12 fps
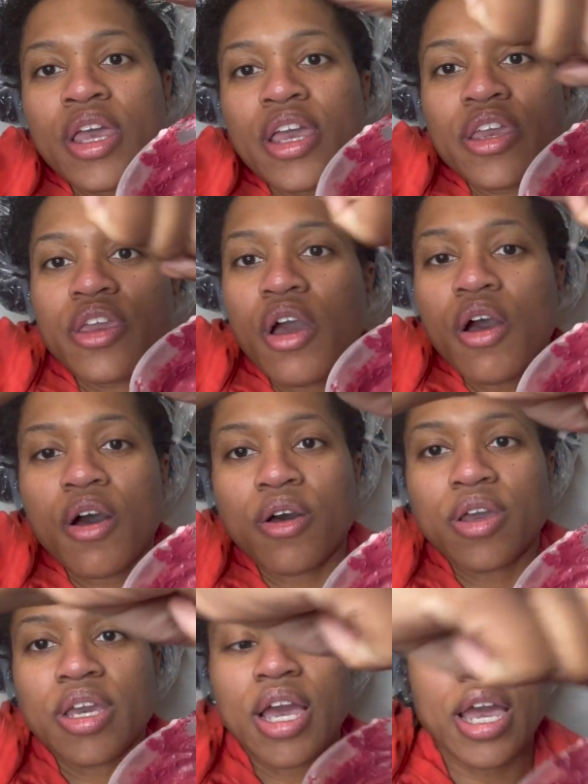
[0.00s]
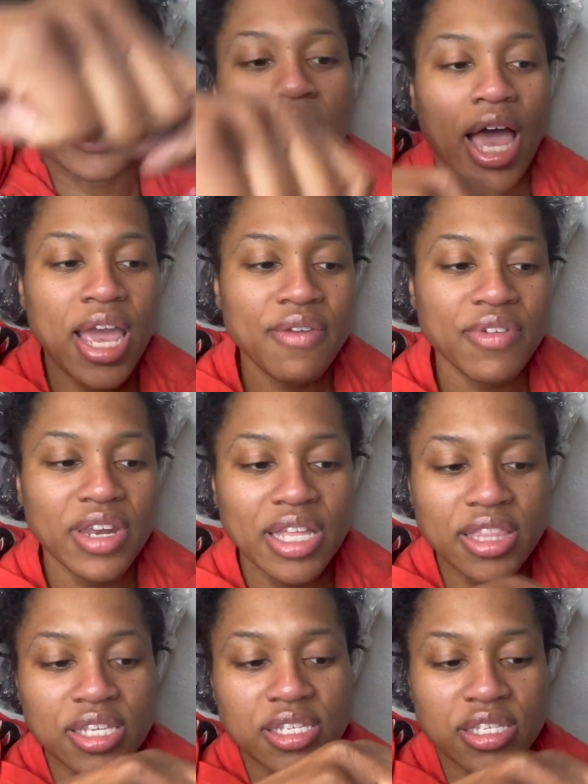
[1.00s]
y'all, I even let
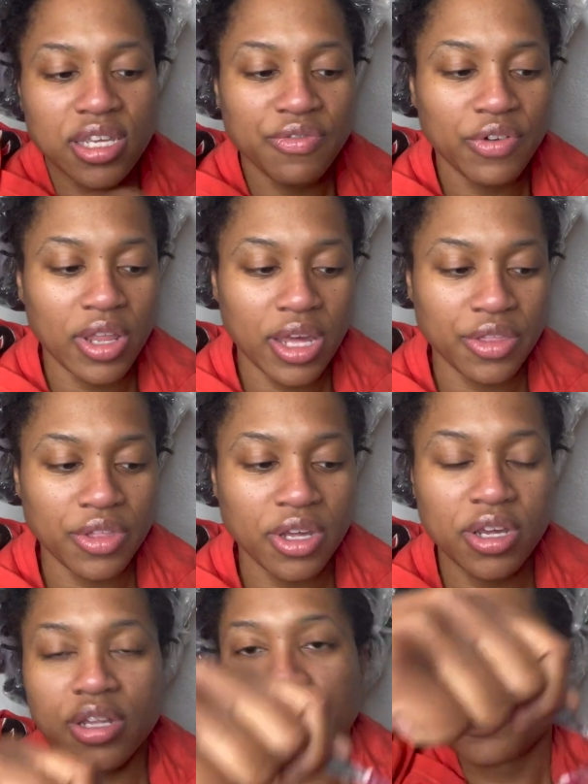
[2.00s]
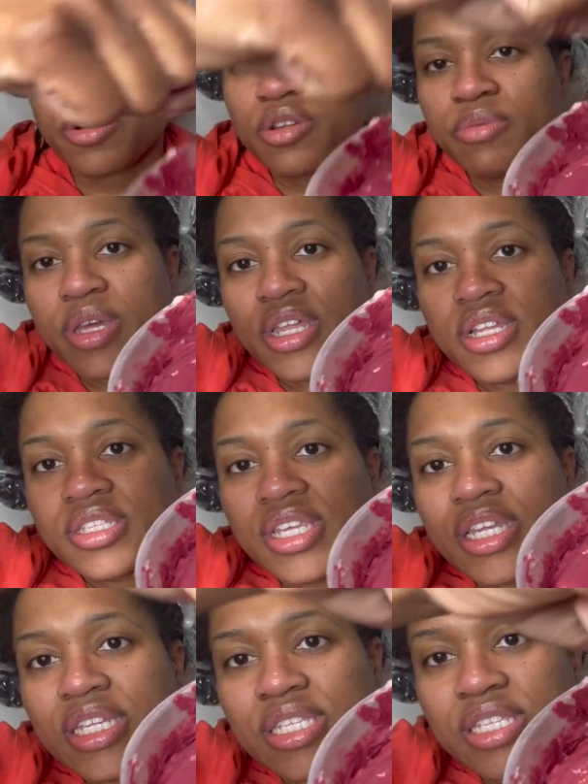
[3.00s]
this sit for like a good thirty minutes, and
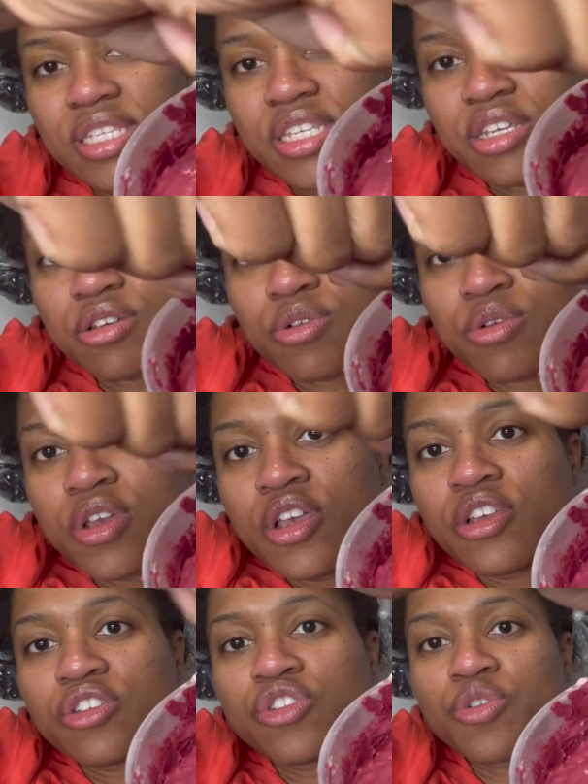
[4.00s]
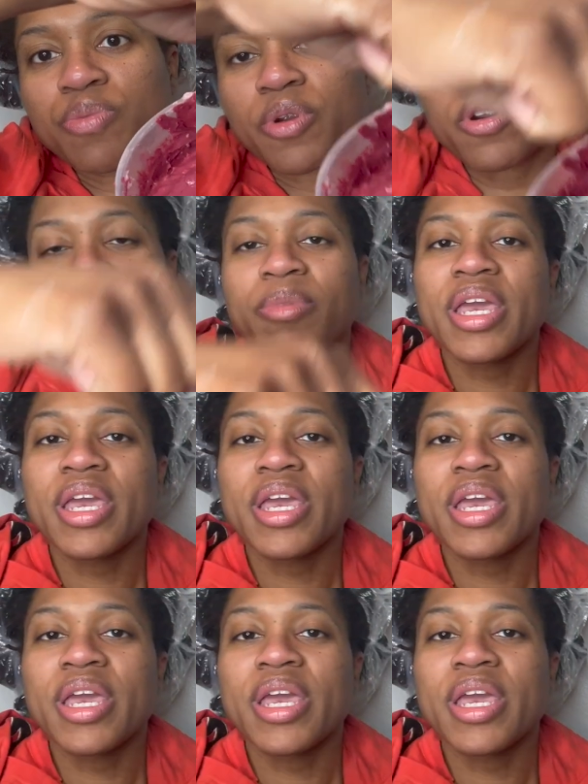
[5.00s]
it's still super creamy.